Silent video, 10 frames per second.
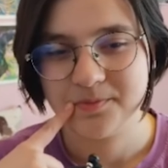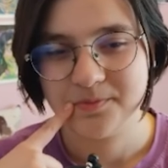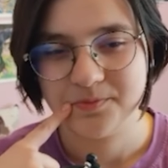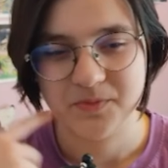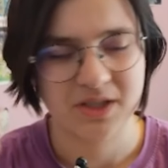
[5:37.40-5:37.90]

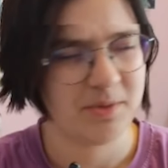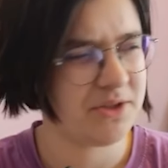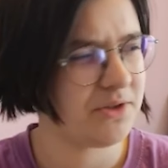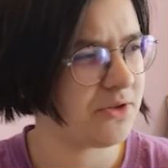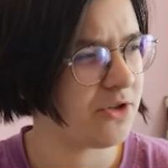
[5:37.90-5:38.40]

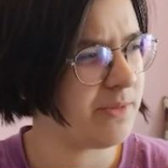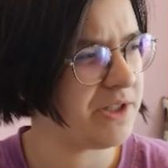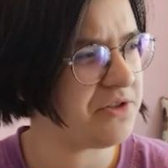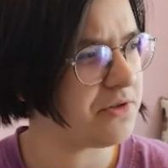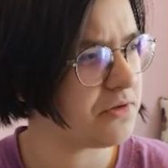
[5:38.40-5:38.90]
Amateur or
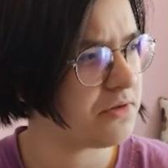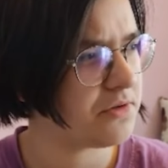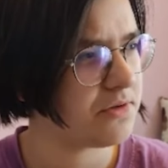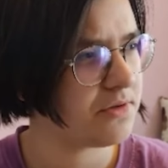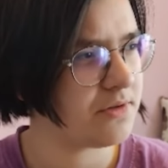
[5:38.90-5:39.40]
amateur?
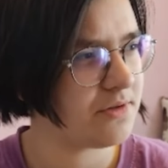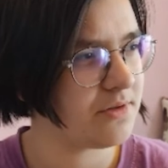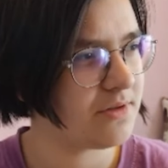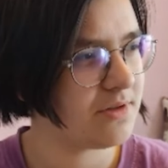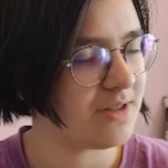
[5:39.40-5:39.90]

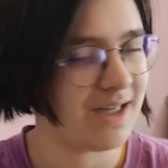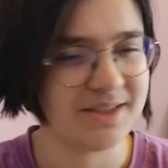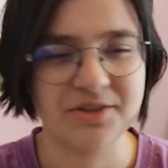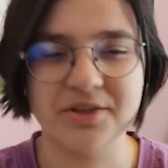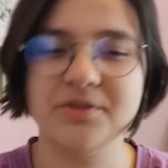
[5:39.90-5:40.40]
I don't know.